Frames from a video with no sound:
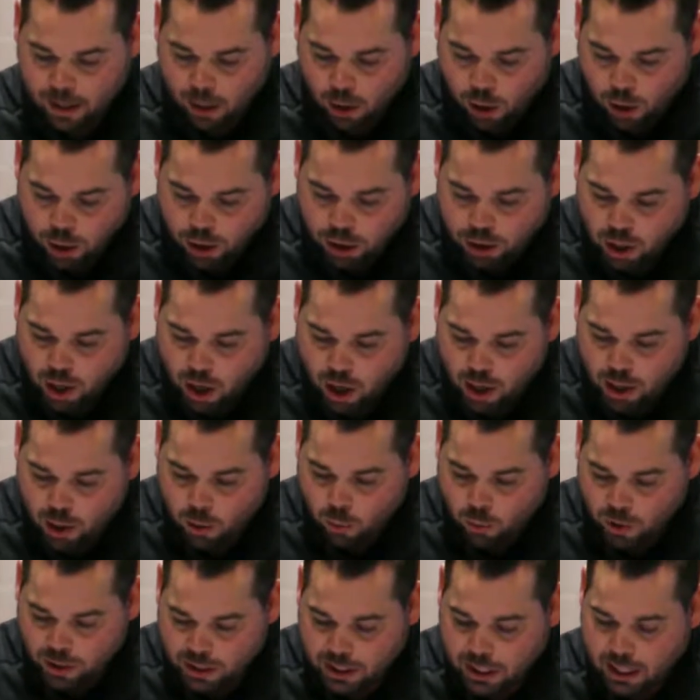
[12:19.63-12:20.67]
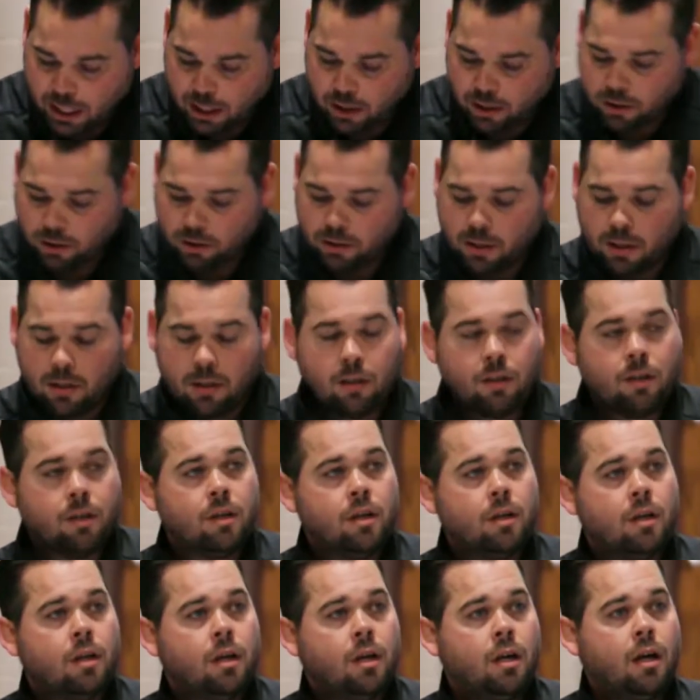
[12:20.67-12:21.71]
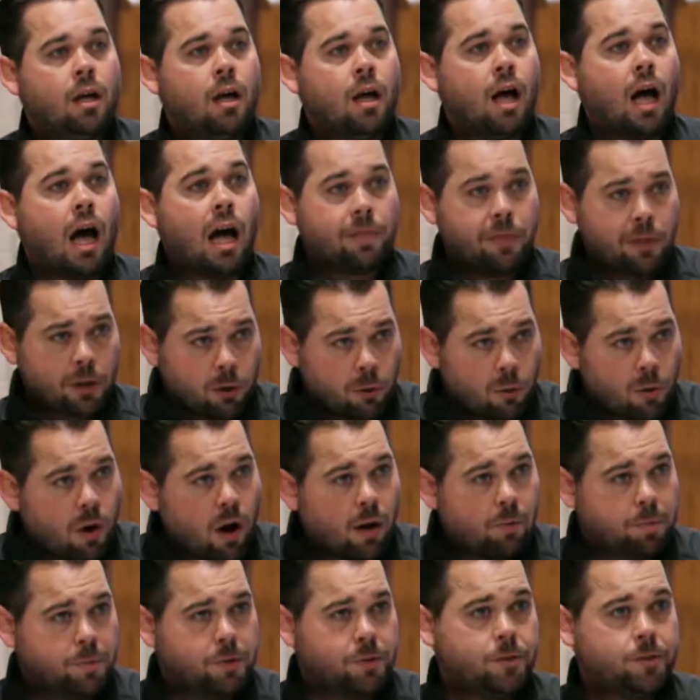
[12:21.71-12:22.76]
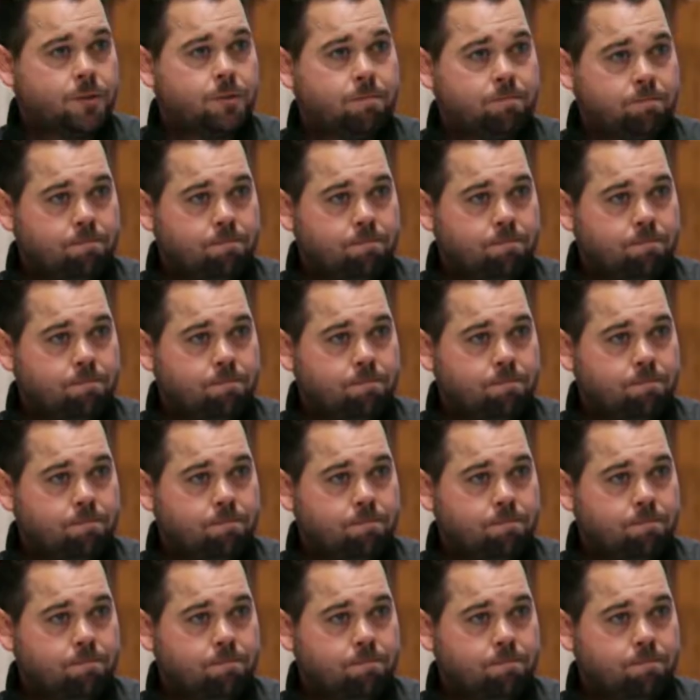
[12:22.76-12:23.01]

her daughter was healed on the crumbs.